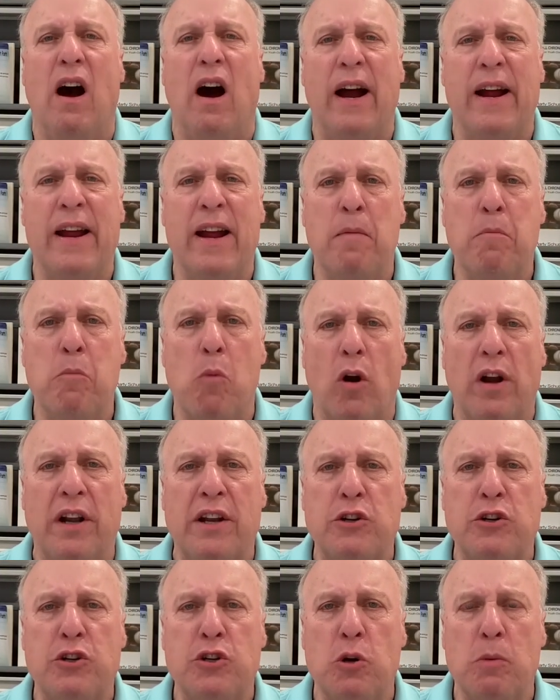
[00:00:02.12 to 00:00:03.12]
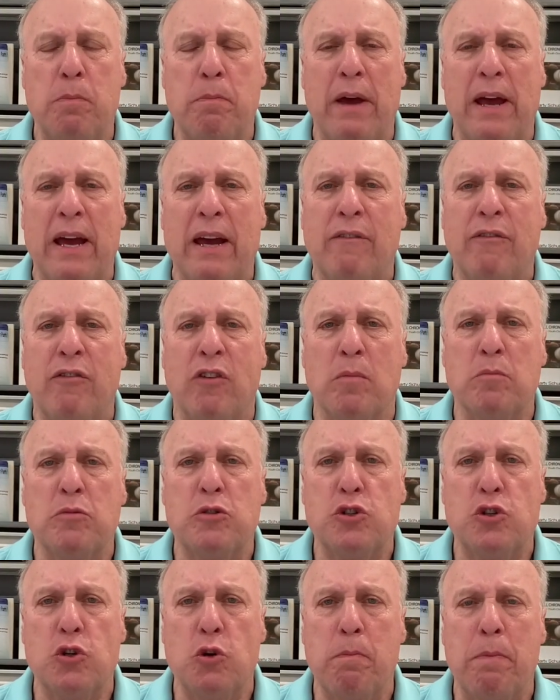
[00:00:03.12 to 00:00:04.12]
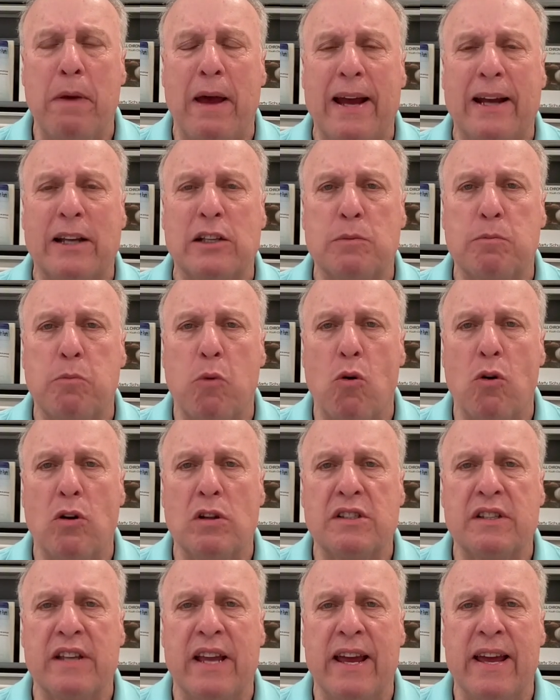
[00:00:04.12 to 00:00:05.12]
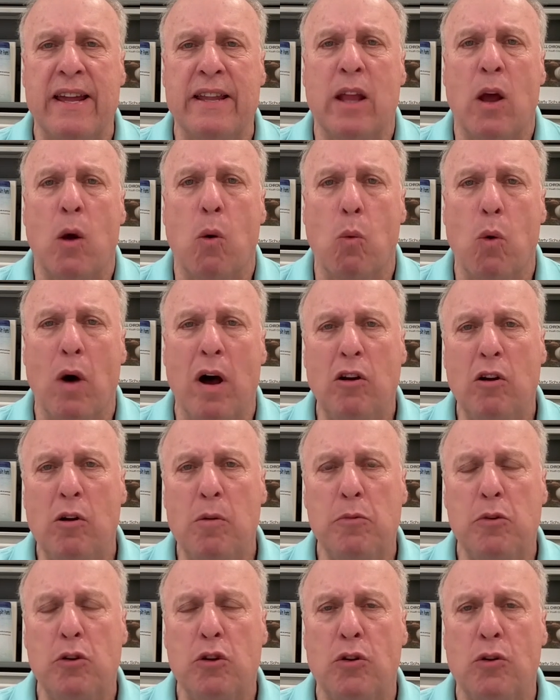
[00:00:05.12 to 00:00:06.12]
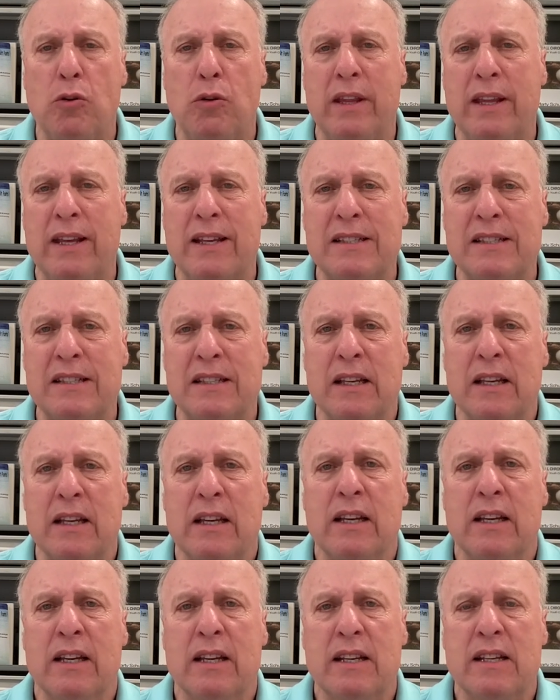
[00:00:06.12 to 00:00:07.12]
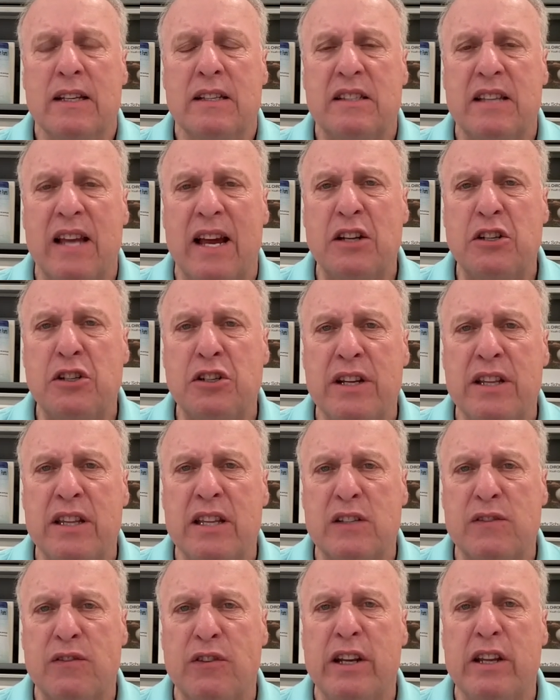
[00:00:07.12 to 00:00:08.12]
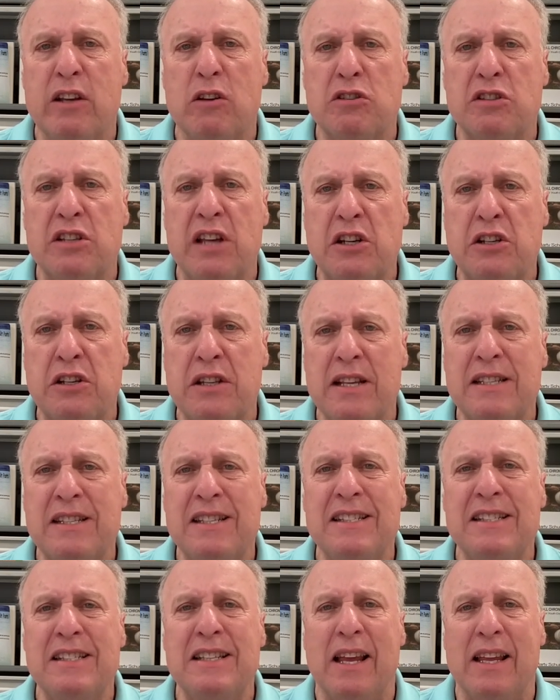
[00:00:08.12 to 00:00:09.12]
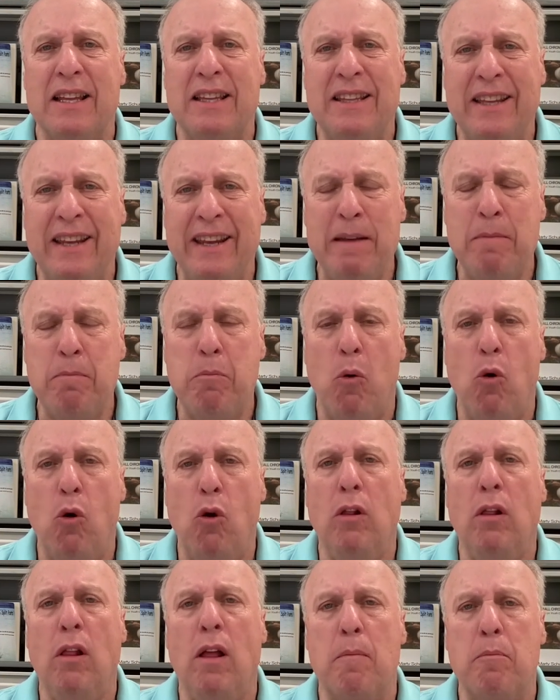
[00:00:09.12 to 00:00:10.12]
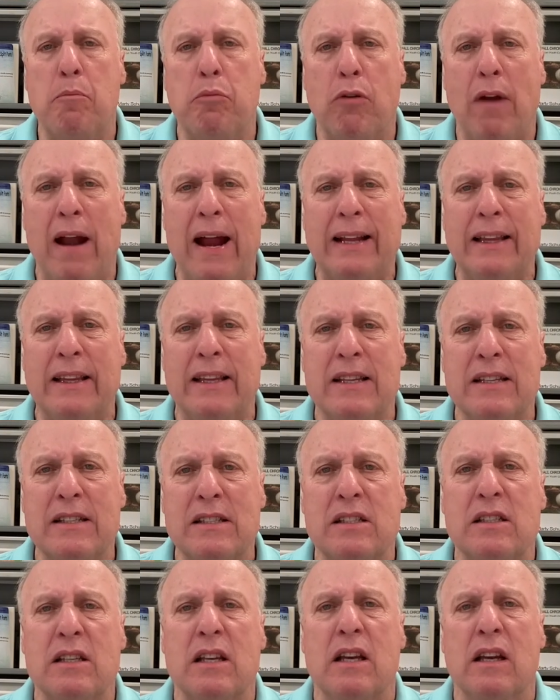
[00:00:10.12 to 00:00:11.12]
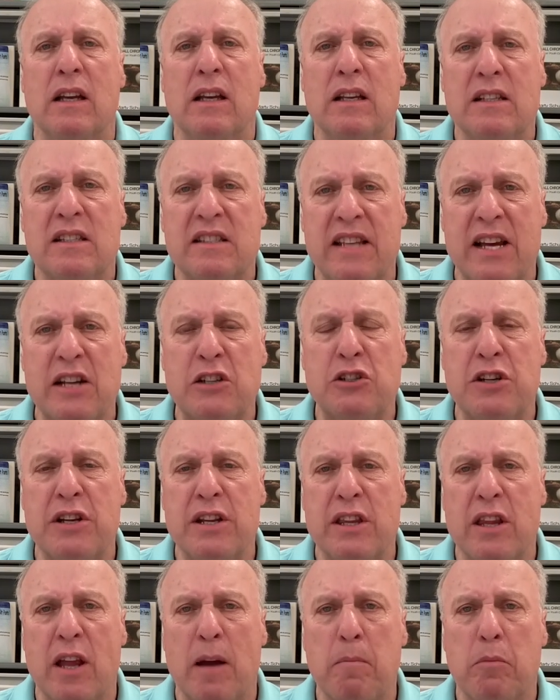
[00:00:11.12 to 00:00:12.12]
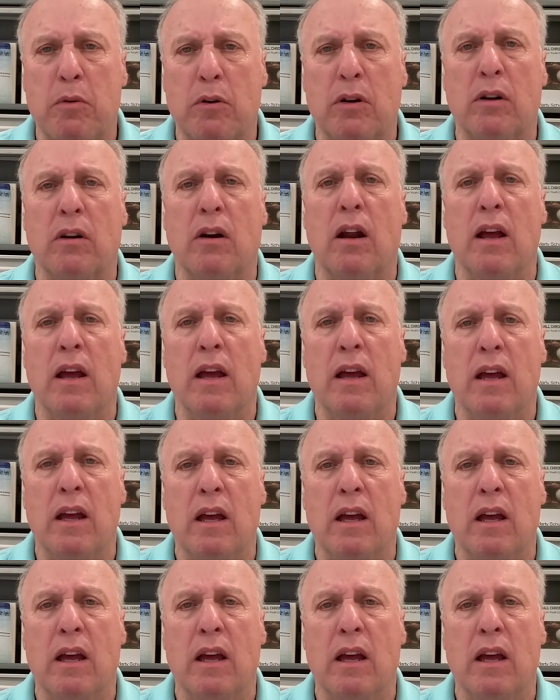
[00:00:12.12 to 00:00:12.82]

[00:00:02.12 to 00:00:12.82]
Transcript: Hi, I'm Marty Schupak from Schupak Sports, and welcome to this session, this video session. This is T-ball practice session number